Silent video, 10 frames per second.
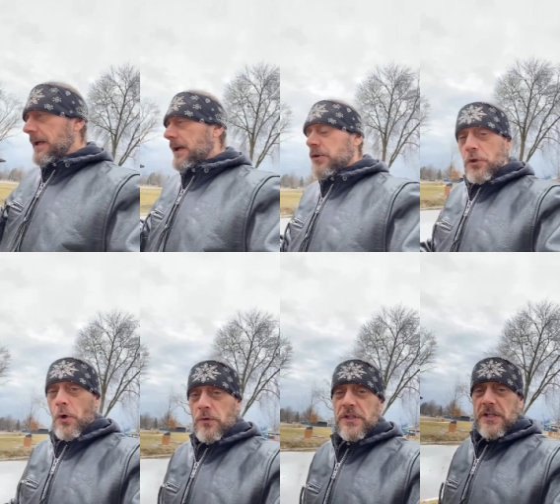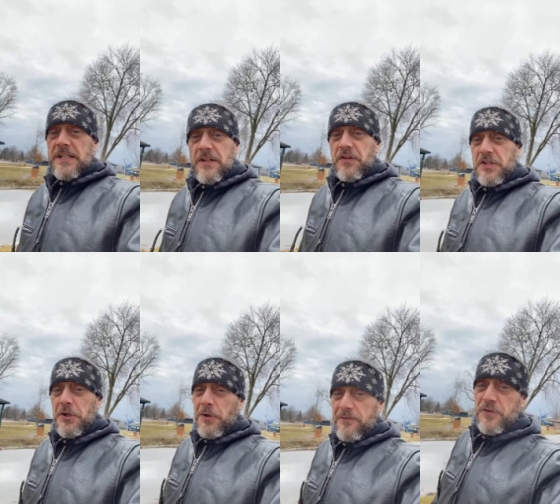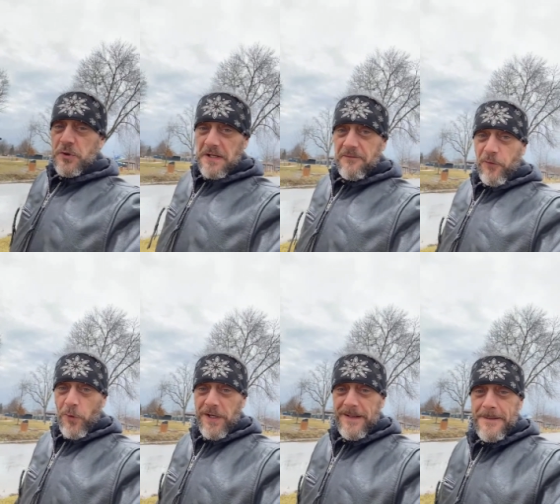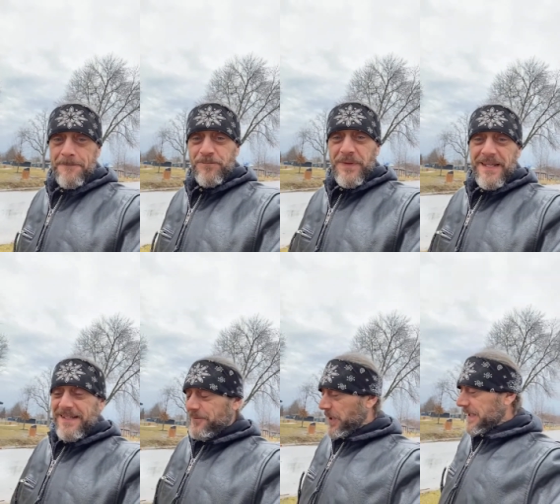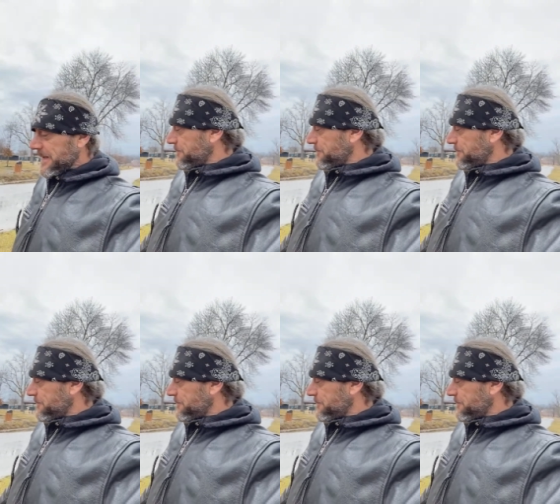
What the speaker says: you're only going to get the cure if you can afford it, right?